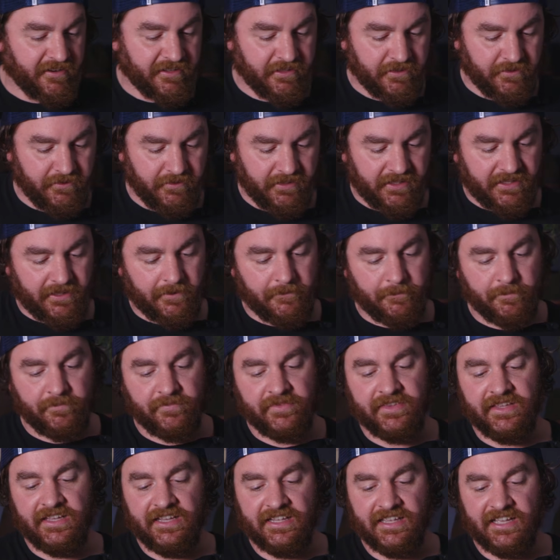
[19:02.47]
I use
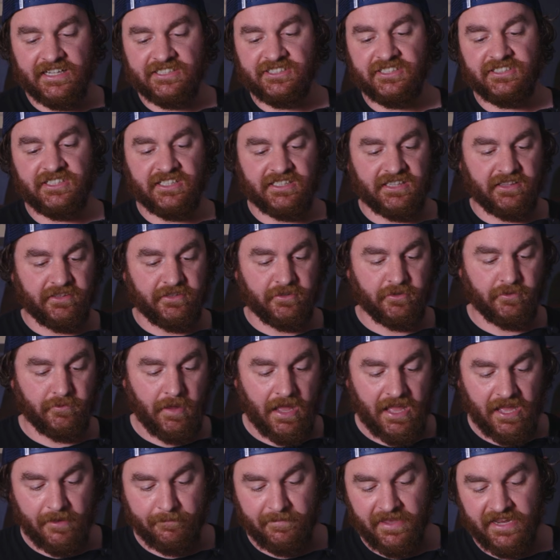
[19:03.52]
is actually just a little
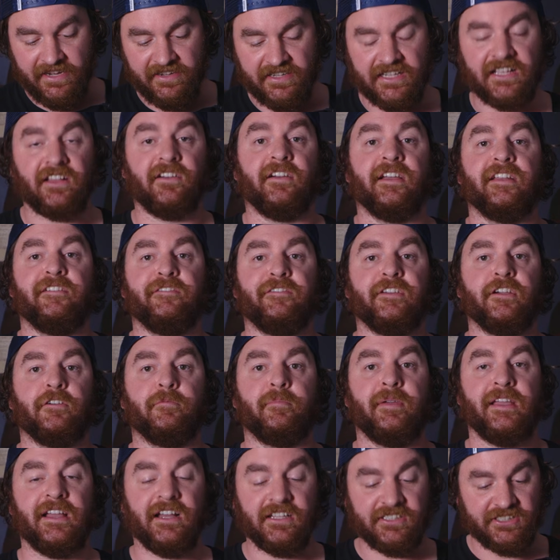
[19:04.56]
Peak Design
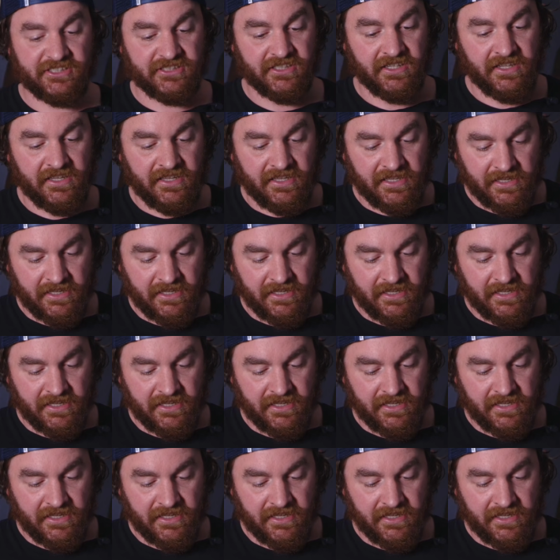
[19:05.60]
field pouch,